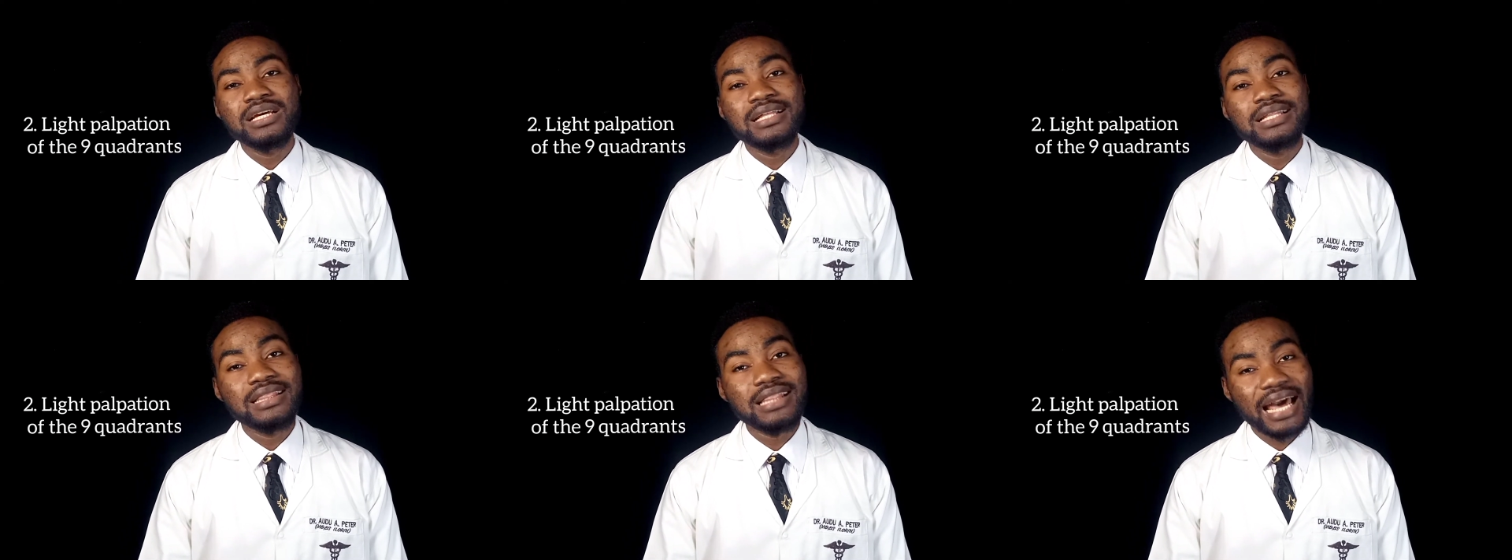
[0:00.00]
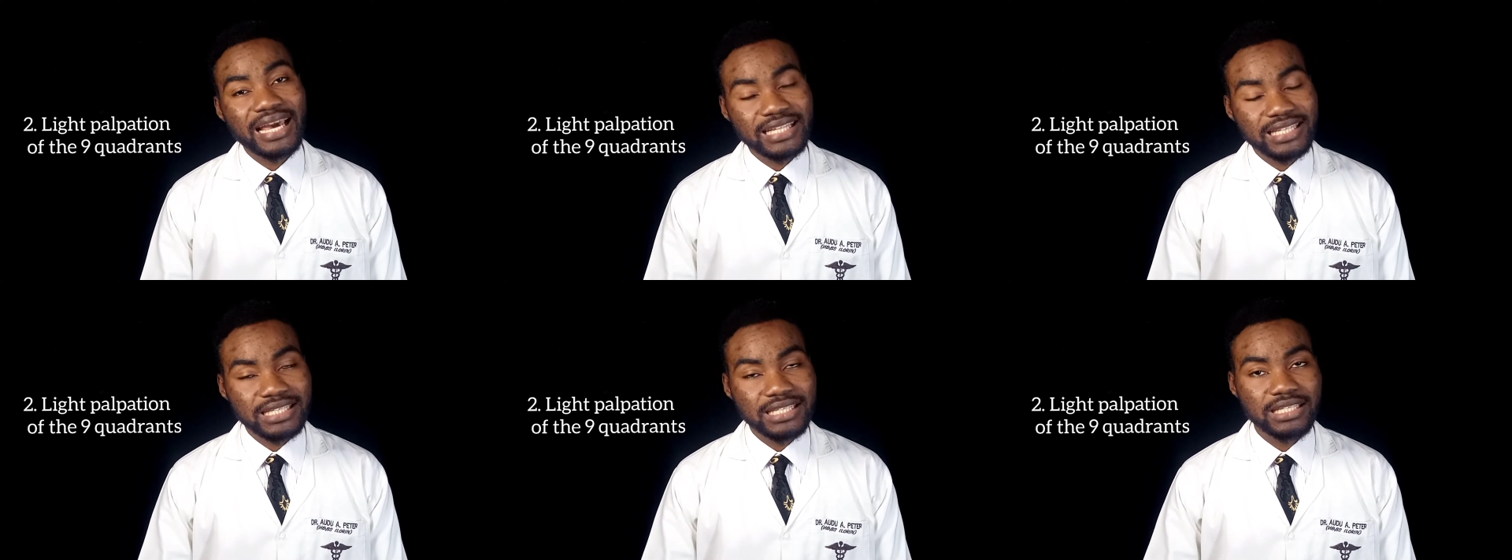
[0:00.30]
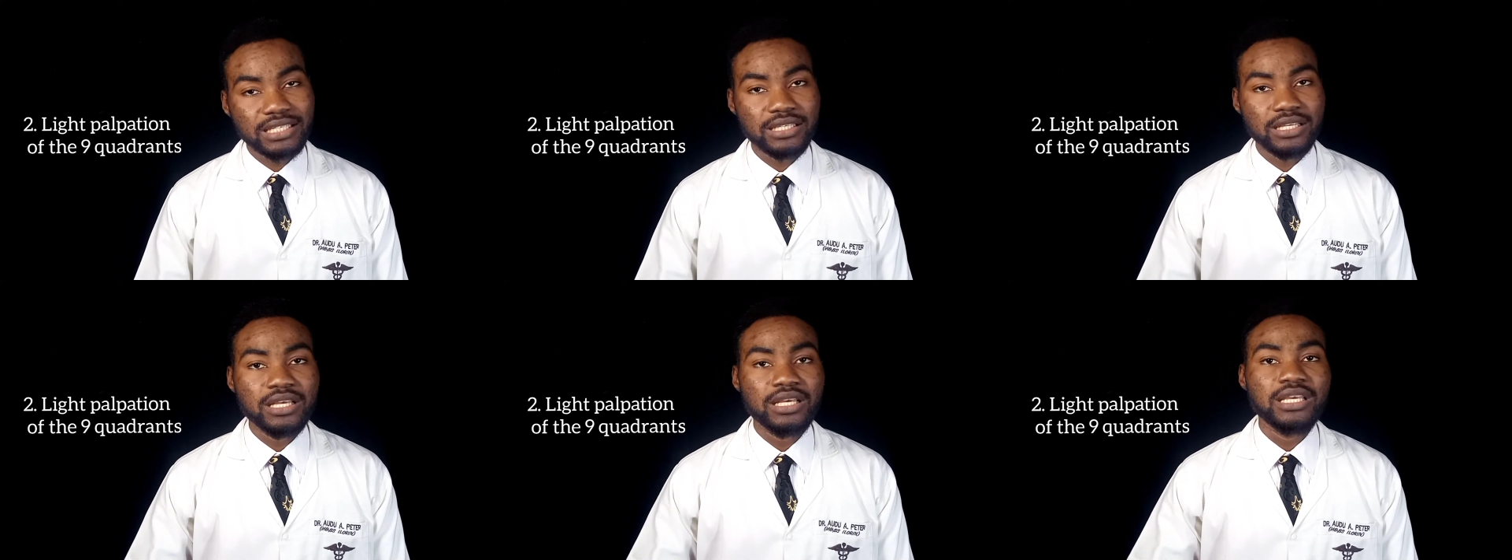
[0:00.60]

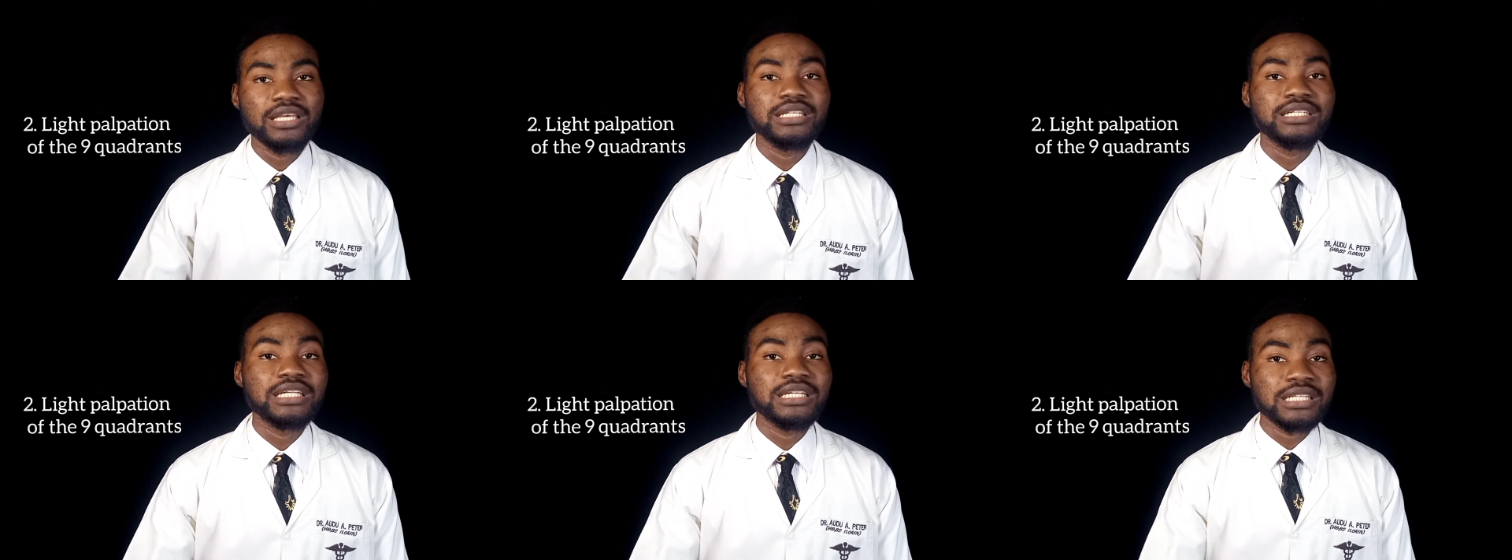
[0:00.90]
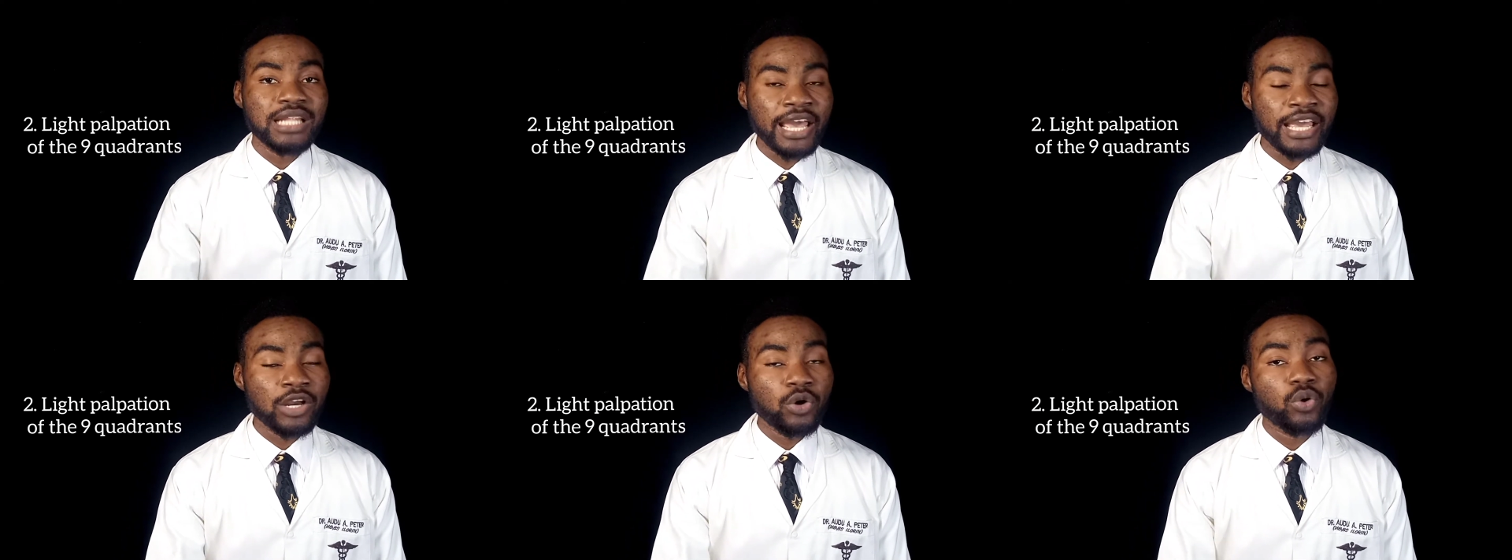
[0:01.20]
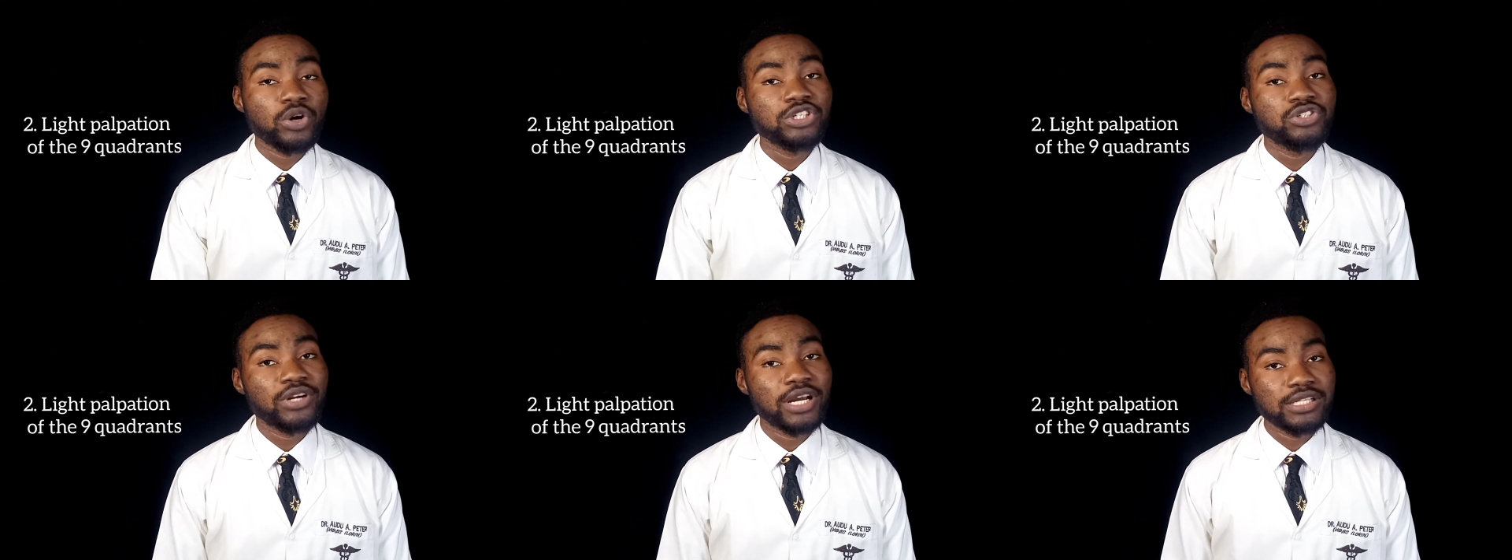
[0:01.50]
lightly in the 9
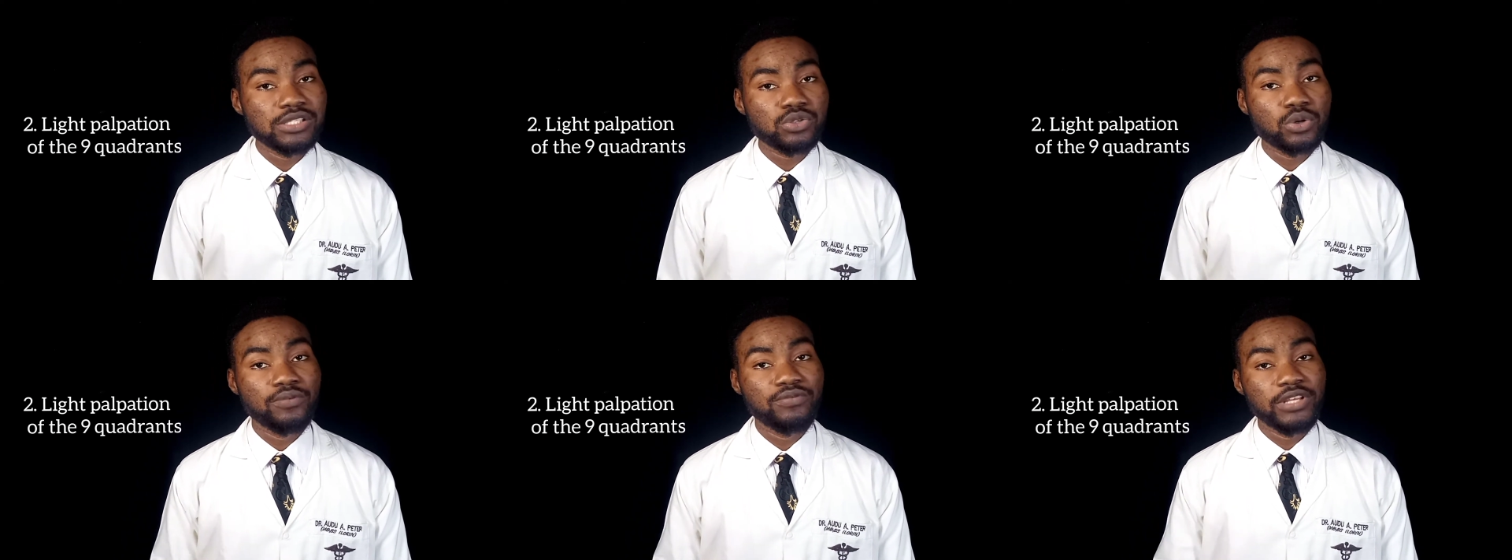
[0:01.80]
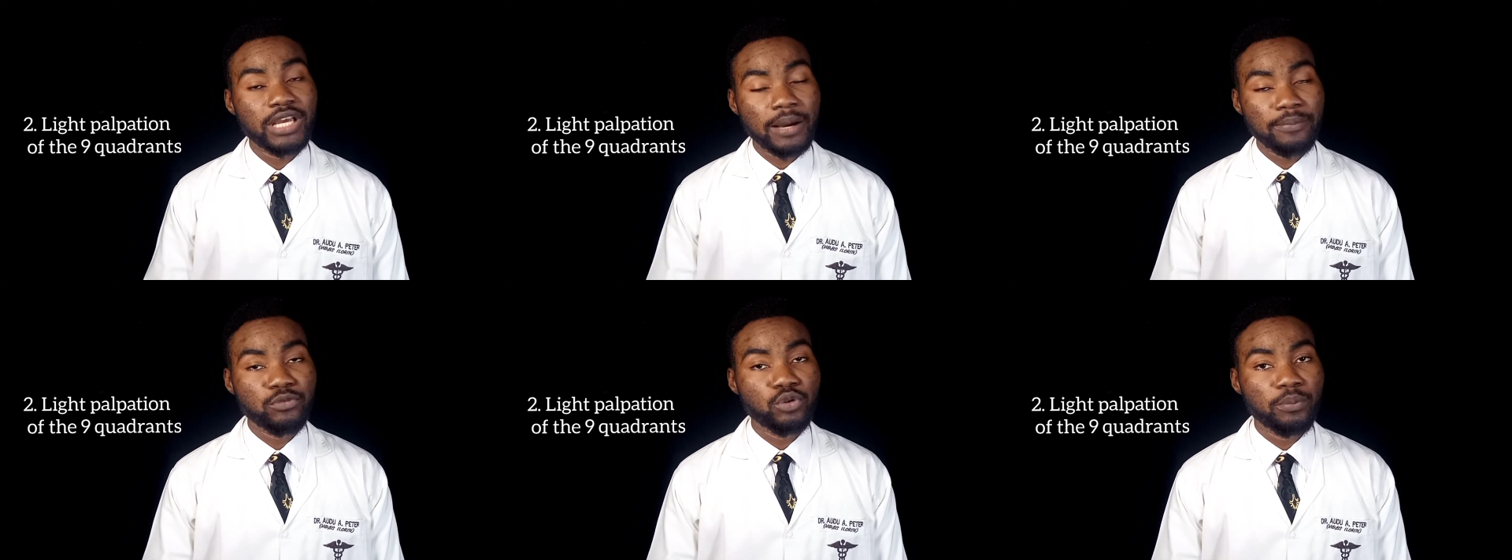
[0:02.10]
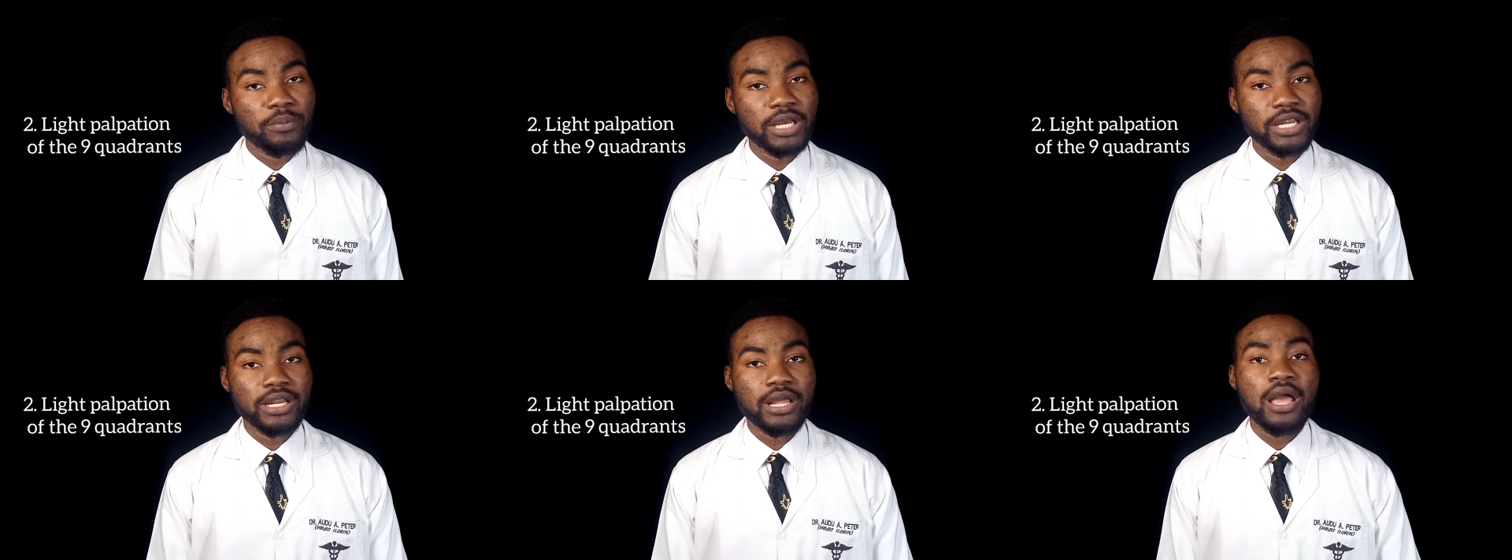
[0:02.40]
quadrants of the
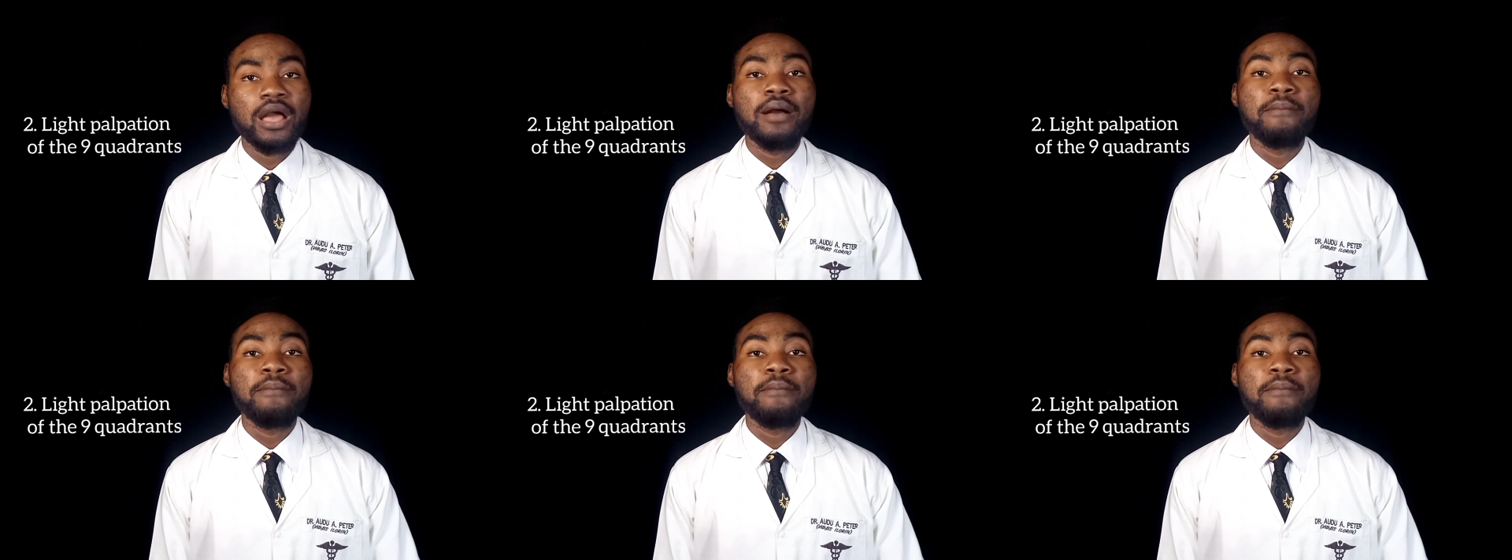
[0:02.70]
abdomen.